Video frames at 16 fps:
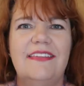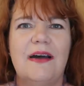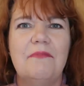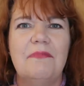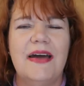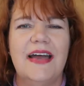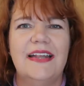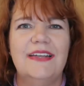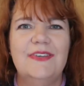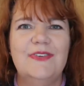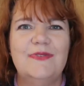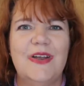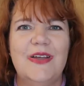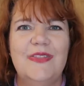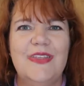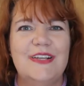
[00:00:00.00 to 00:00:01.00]
That band
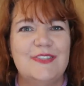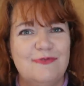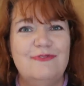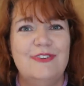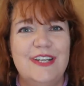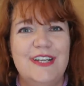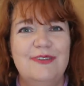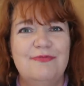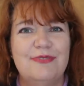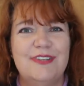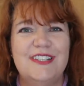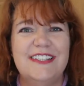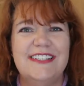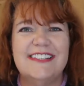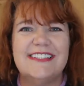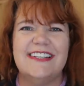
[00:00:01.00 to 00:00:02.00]
around there, it's really
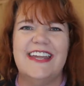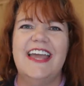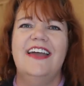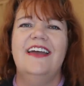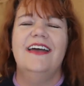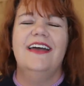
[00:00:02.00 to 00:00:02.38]
pretty, isn't it?